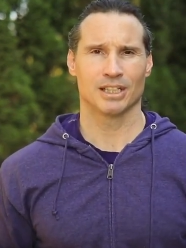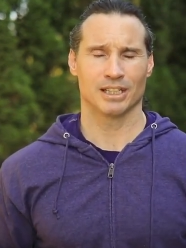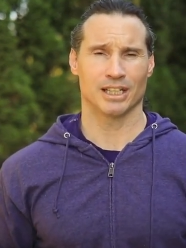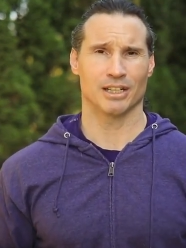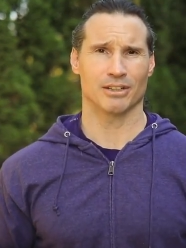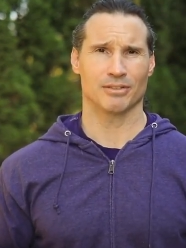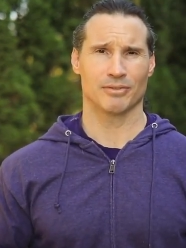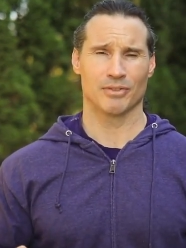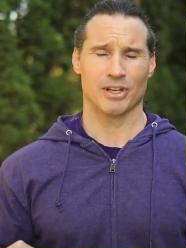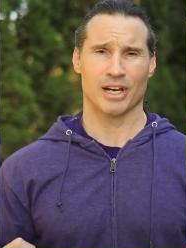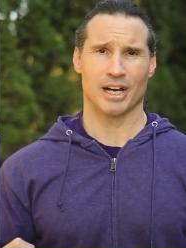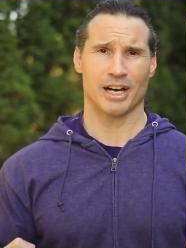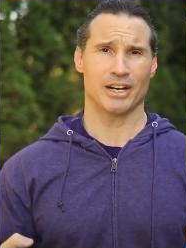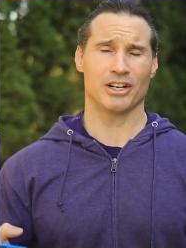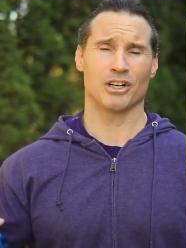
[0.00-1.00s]
Now,
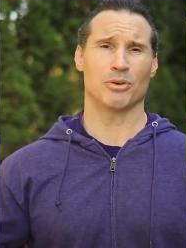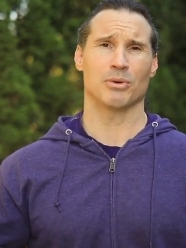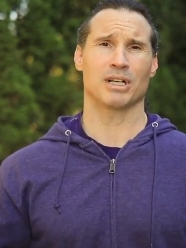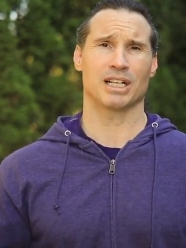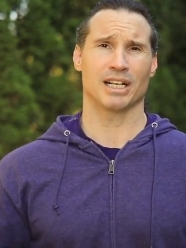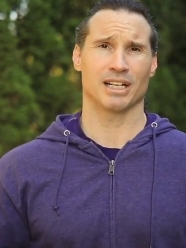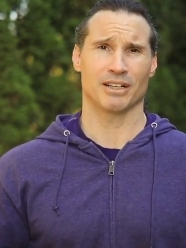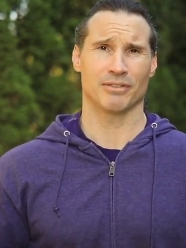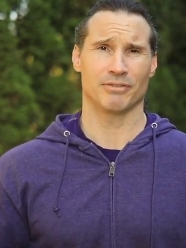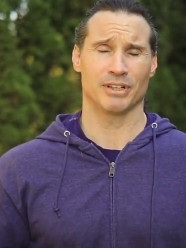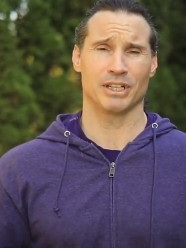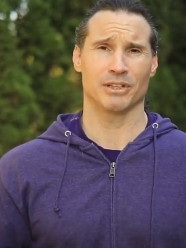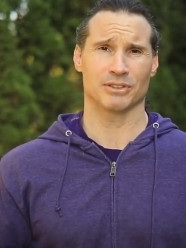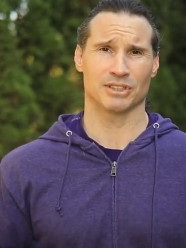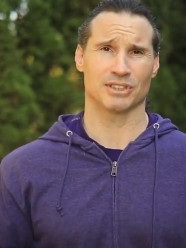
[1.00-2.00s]
I don't know what kind of
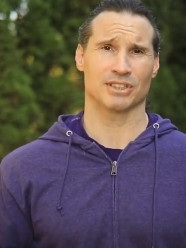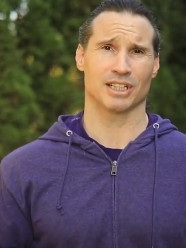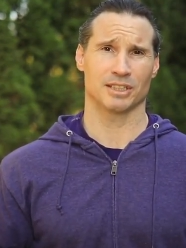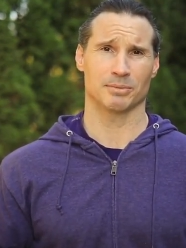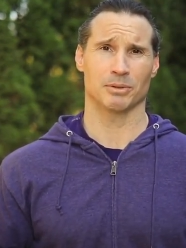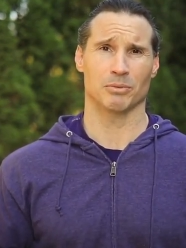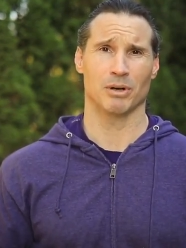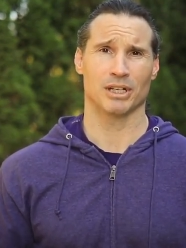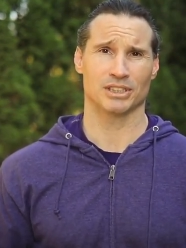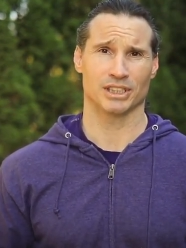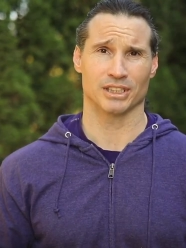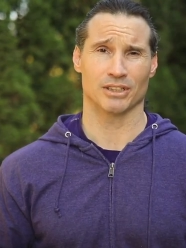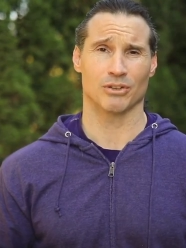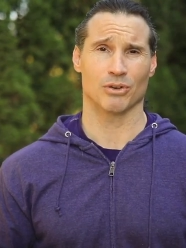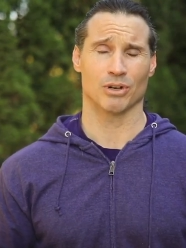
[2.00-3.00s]
videos this guy's been
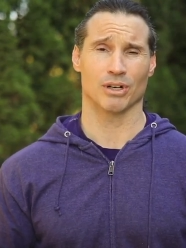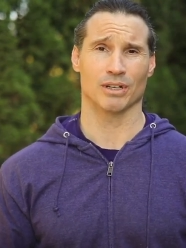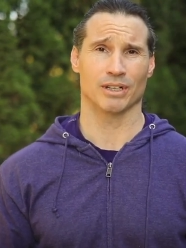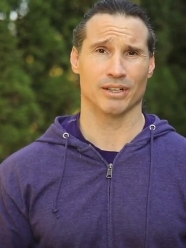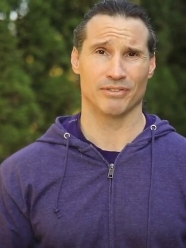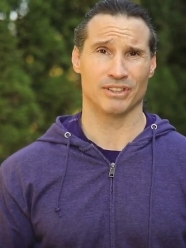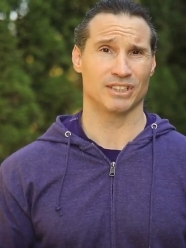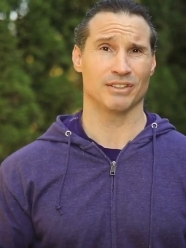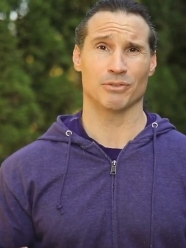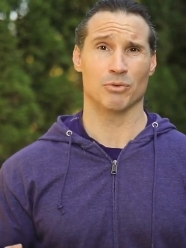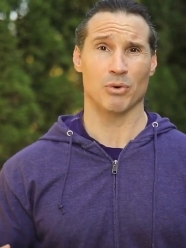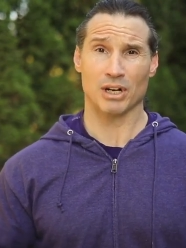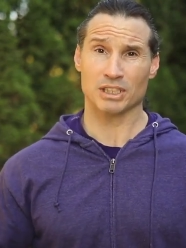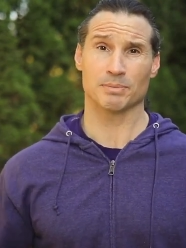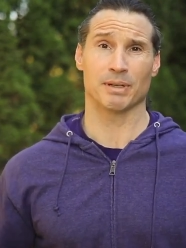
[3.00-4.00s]
watching or if he's
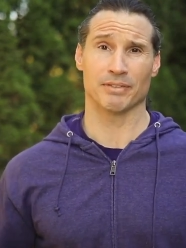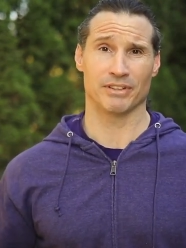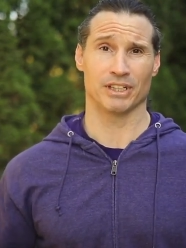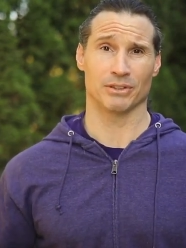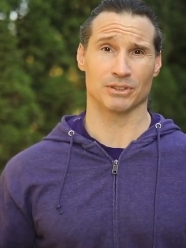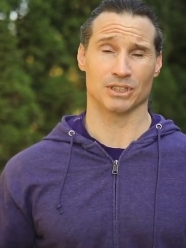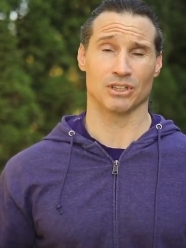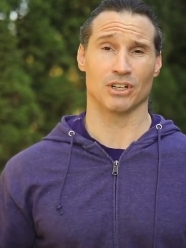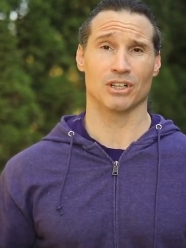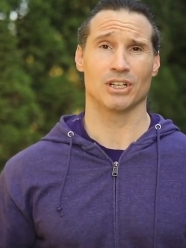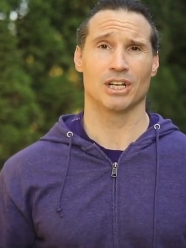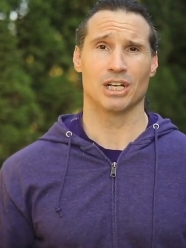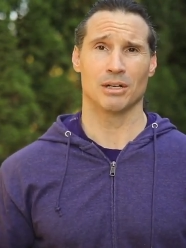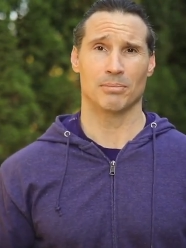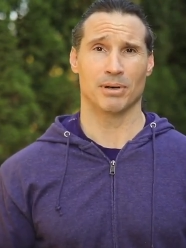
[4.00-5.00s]
even watched my videos at
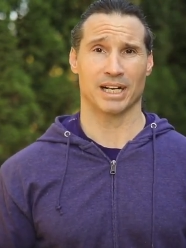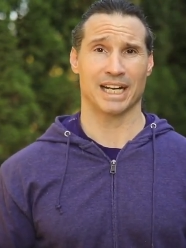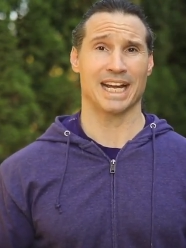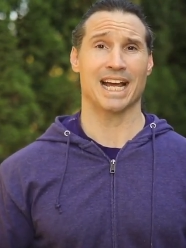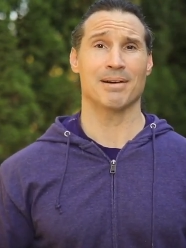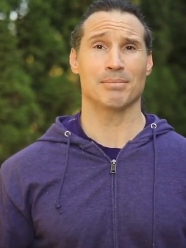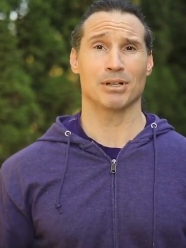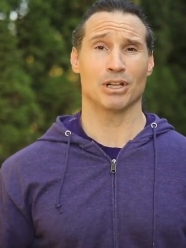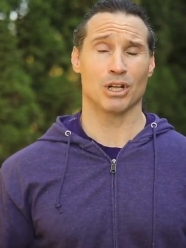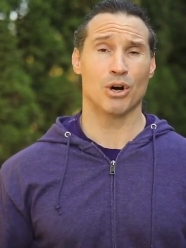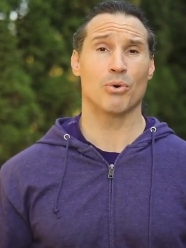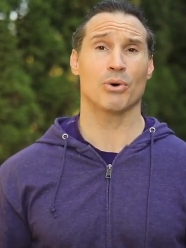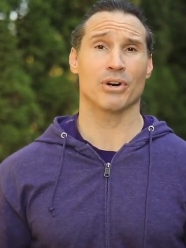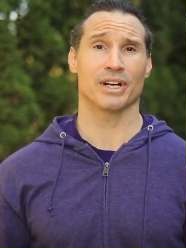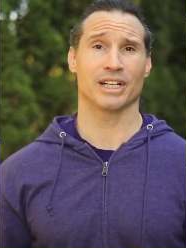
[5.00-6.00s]
all, but I am
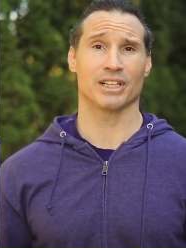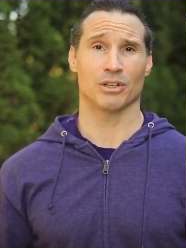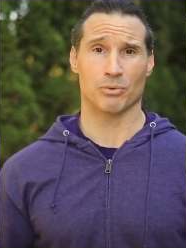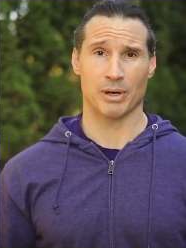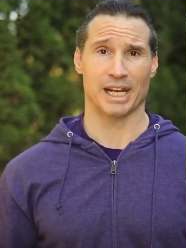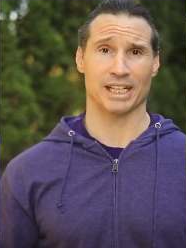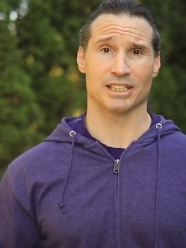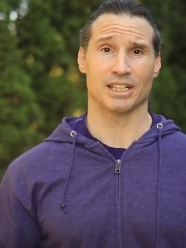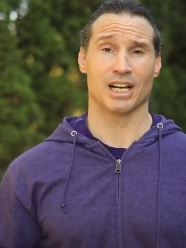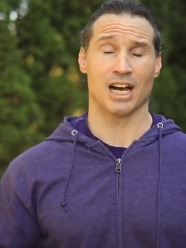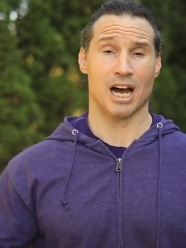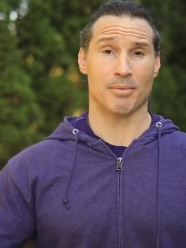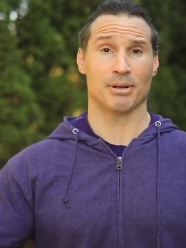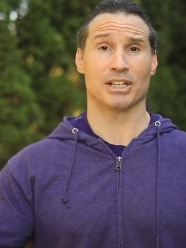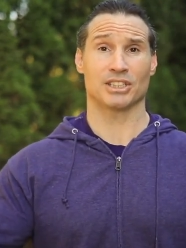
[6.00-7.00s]
lowering the weight.
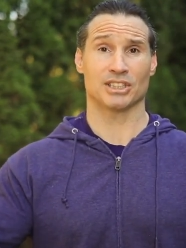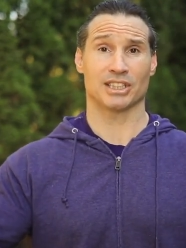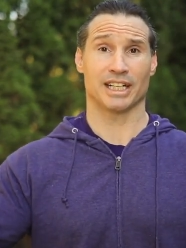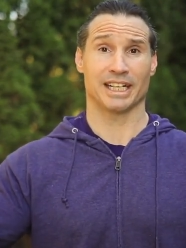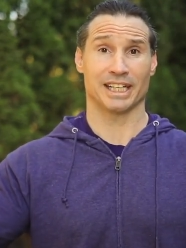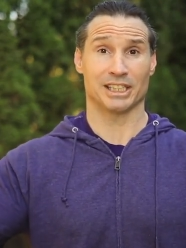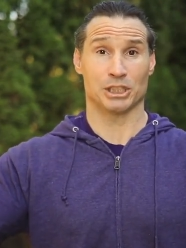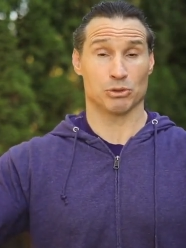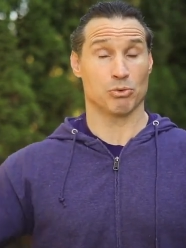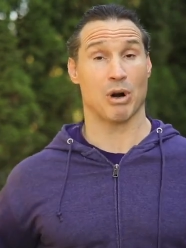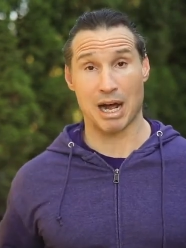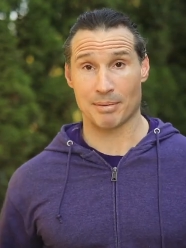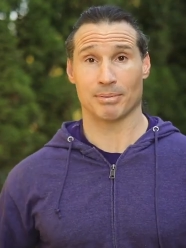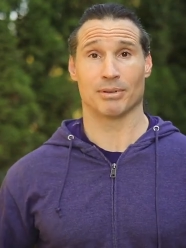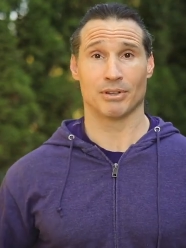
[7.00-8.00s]
I'm not just letting it
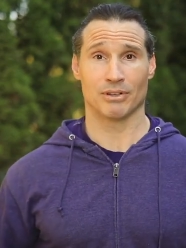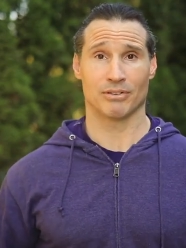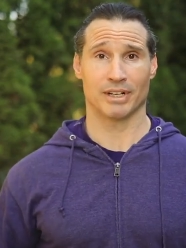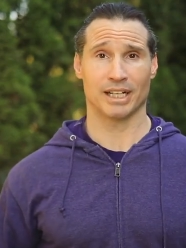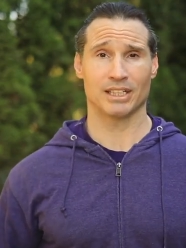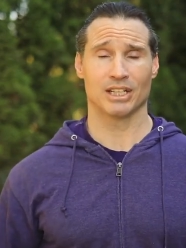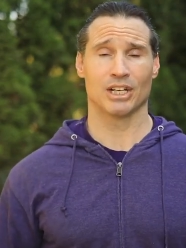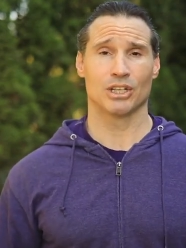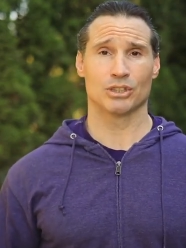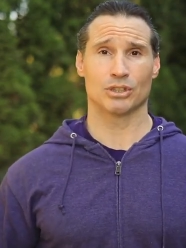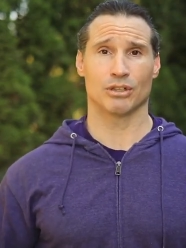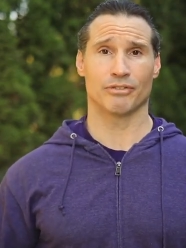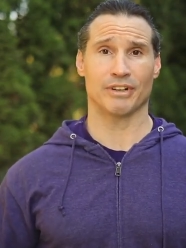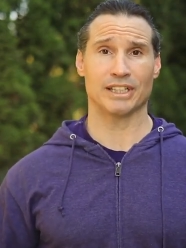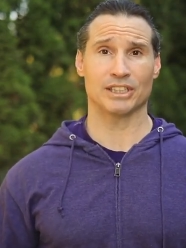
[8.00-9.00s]
drop, right?
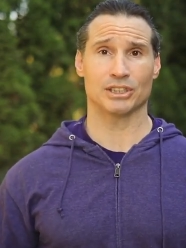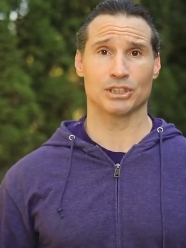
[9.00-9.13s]
So if I